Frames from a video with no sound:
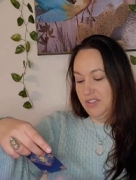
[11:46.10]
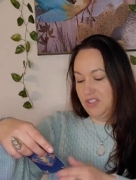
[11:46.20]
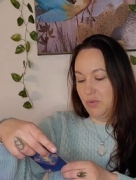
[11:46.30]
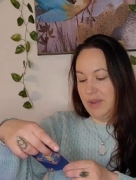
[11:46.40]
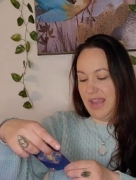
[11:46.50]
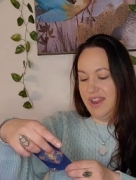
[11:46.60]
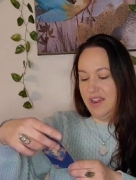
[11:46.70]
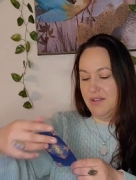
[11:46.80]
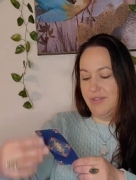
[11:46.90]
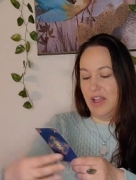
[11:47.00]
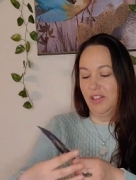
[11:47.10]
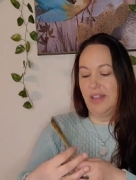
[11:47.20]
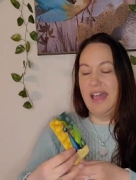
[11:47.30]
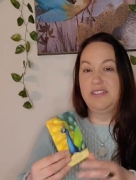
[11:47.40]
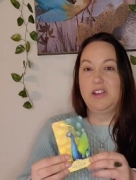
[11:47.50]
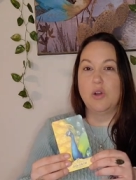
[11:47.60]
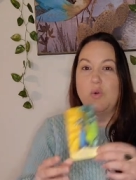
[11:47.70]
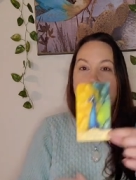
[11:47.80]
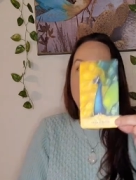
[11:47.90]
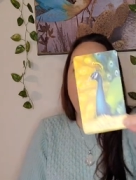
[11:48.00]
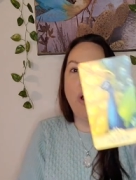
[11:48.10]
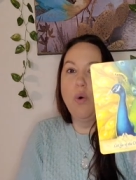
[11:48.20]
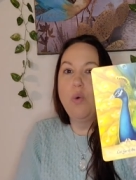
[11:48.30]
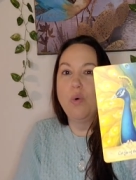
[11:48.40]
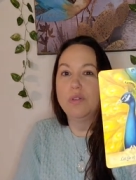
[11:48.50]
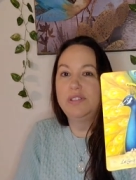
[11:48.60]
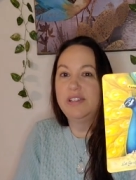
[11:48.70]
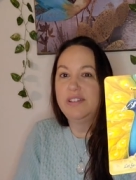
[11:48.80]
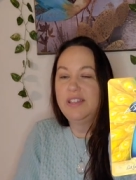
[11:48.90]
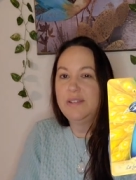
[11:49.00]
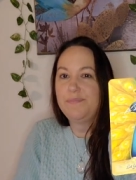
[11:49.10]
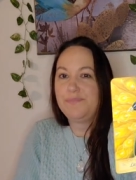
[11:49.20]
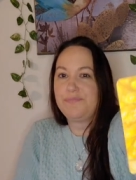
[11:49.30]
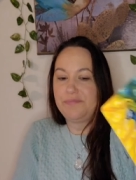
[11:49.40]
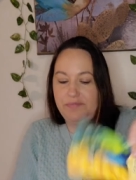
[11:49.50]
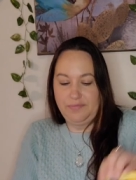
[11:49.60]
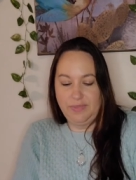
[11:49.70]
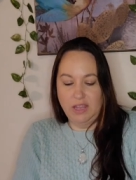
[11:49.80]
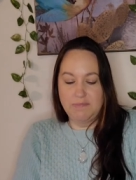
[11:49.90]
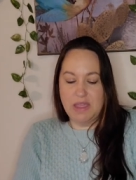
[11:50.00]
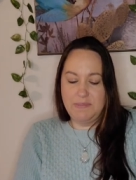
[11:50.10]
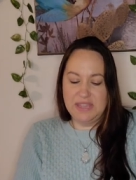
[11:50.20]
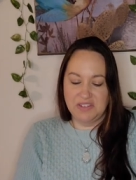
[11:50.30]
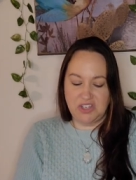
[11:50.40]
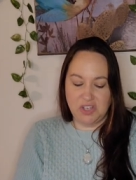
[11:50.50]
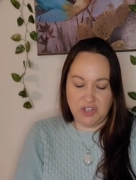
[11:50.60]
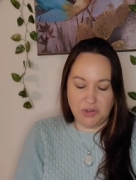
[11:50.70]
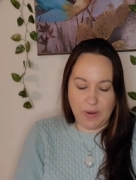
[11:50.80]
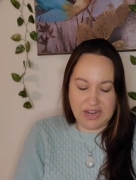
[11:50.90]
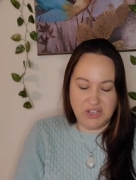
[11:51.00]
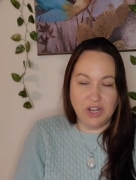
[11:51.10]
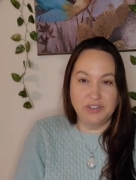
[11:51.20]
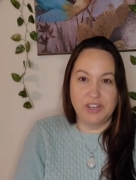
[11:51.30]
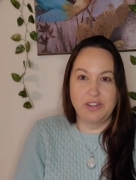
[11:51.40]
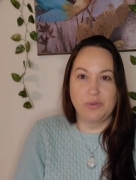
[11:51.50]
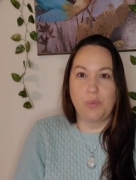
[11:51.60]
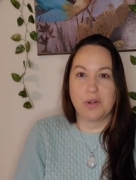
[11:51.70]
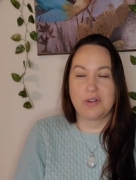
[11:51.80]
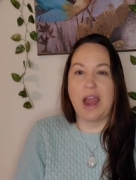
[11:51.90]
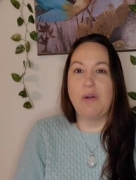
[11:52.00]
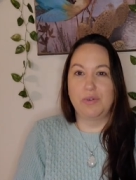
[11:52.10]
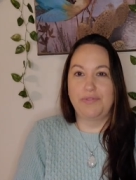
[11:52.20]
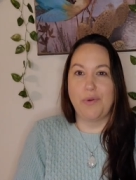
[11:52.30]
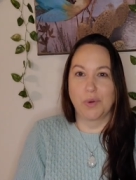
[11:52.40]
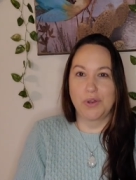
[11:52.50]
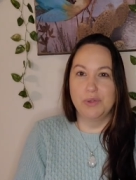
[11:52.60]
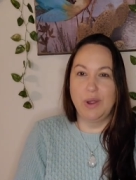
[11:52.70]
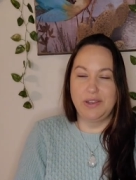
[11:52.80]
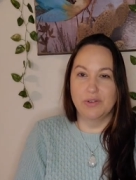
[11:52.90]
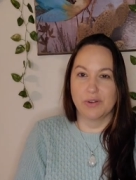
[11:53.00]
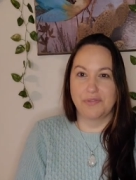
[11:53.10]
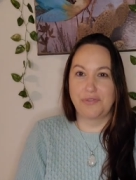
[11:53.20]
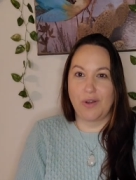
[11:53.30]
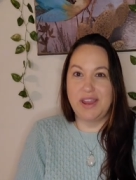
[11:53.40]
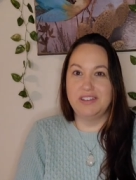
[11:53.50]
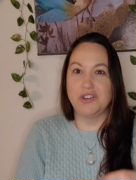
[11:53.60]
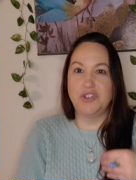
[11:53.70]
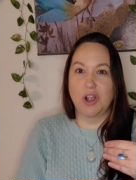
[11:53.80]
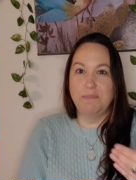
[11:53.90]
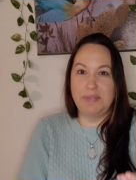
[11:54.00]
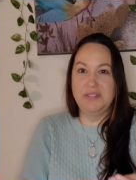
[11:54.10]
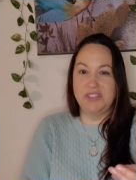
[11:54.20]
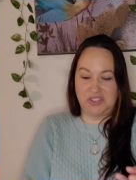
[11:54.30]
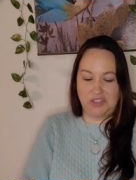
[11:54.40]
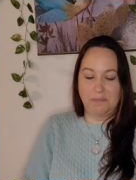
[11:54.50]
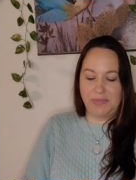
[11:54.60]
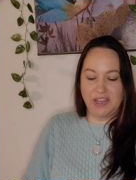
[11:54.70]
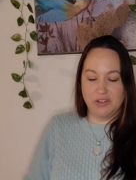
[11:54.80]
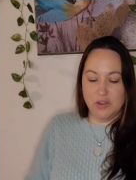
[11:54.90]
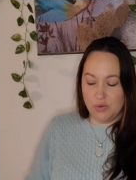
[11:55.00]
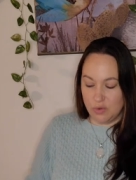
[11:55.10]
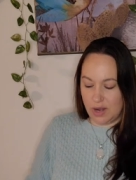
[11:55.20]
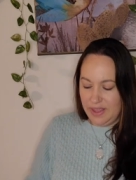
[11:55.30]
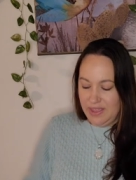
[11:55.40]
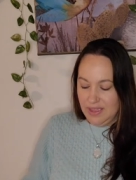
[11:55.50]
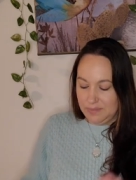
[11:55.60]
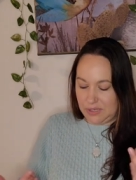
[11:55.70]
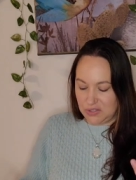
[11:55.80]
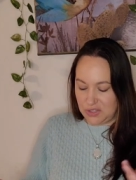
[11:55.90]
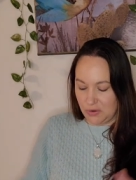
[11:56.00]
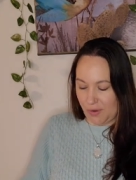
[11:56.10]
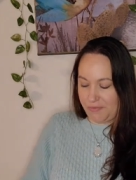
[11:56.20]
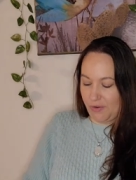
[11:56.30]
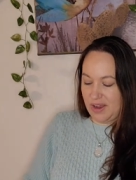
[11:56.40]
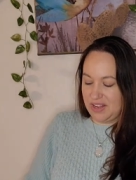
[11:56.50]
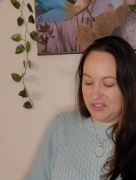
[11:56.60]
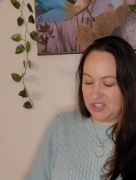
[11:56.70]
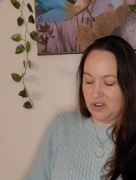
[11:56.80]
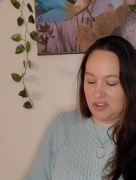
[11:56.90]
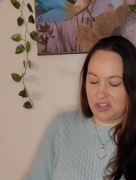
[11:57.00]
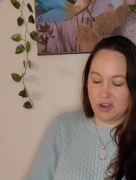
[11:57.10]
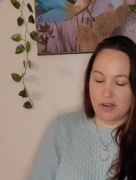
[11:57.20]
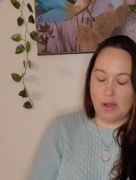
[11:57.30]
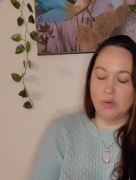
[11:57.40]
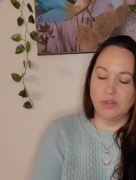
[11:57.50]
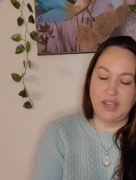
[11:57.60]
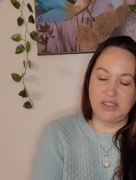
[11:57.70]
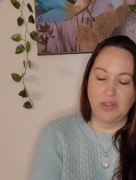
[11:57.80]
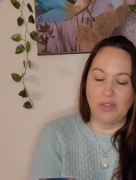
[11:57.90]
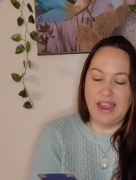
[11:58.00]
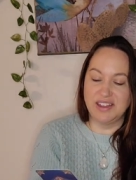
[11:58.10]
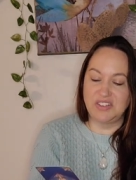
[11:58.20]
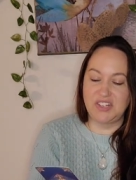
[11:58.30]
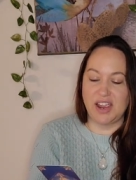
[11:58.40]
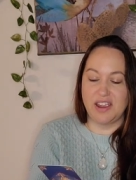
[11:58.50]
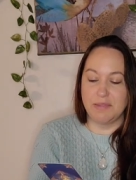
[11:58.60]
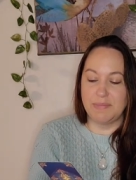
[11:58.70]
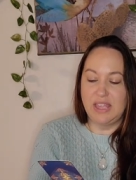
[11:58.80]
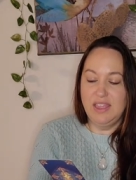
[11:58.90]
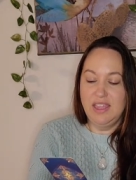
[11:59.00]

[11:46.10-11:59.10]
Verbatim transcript: So we have let go of the old. Maybe a situation didn't work out for you and you're afraid to jump into something new because you're afraid it's going to turn out like the last time.